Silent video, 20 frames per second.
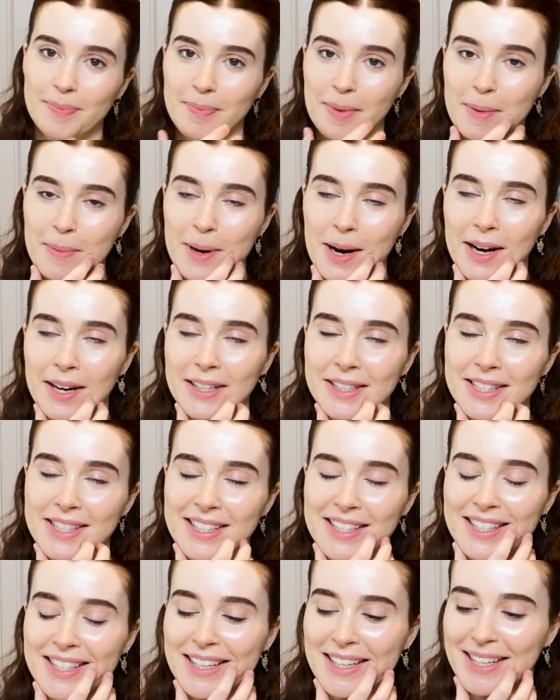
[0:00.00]
my
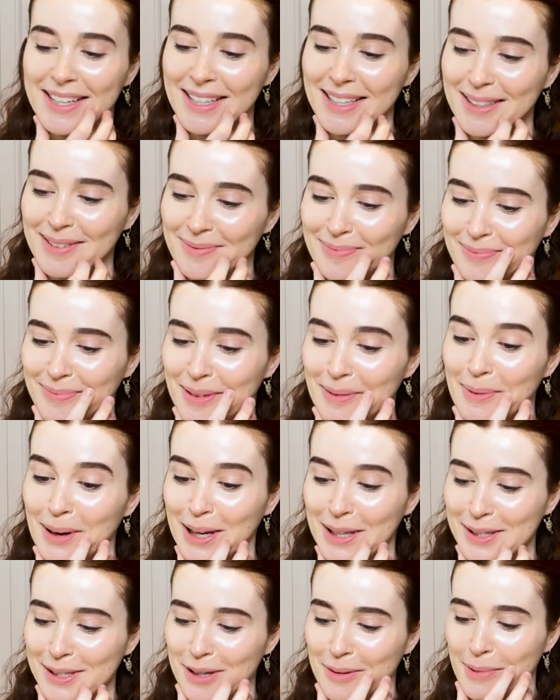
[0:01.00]
parents are
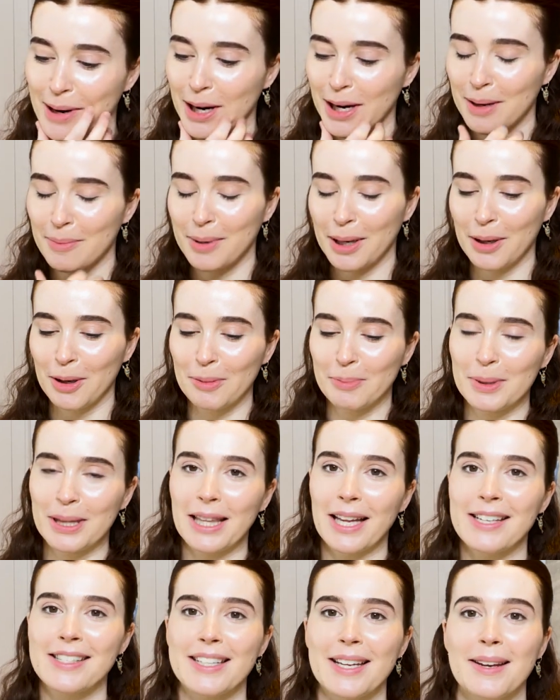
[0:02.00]
American, but I grew up in
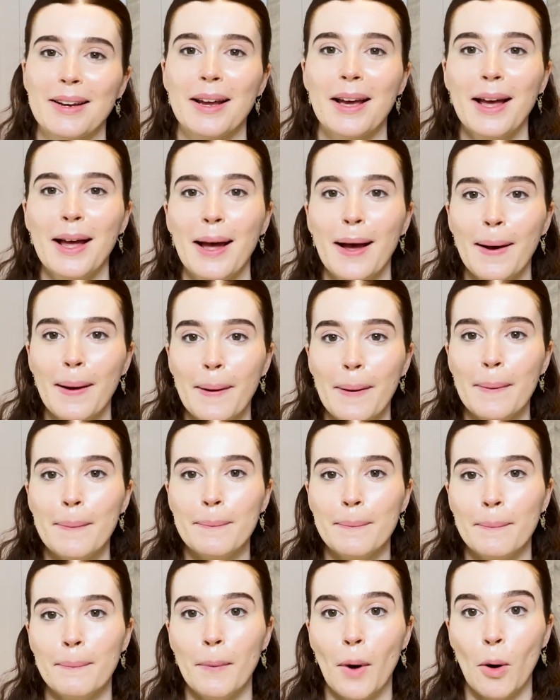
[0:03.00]
London
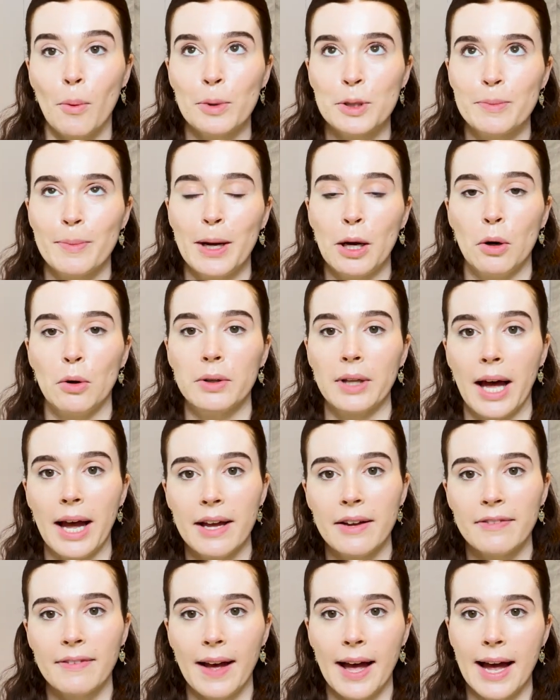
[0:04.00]
almost my whole life.